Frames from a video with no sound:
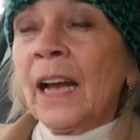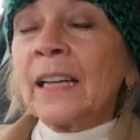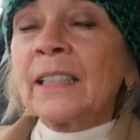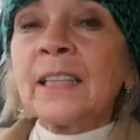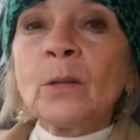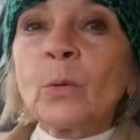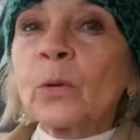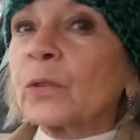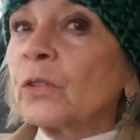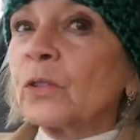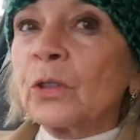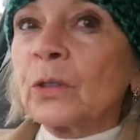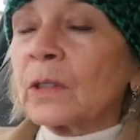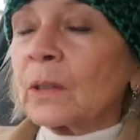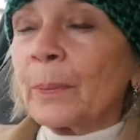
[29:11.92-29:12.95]
And he wasn't
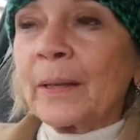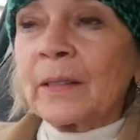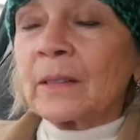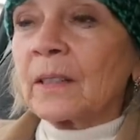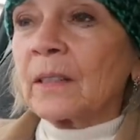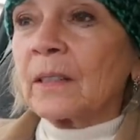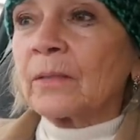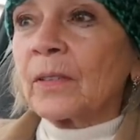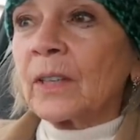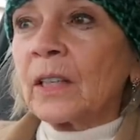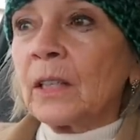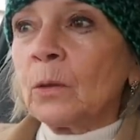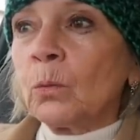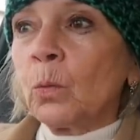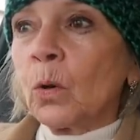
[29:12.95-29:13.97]
too expensive.
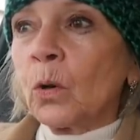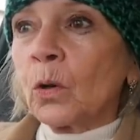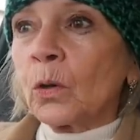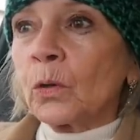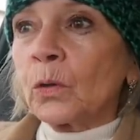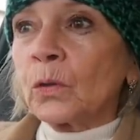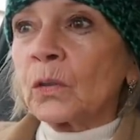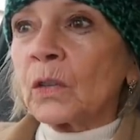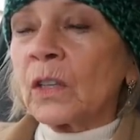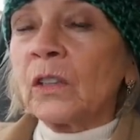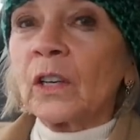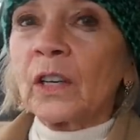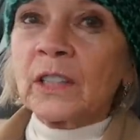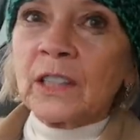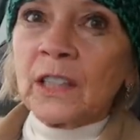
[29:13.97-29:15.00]
He was
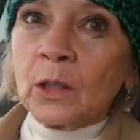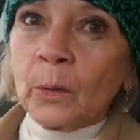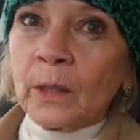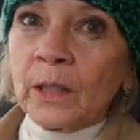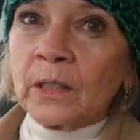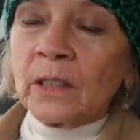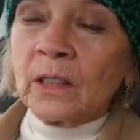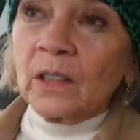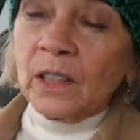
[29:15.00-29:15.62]
90 quid.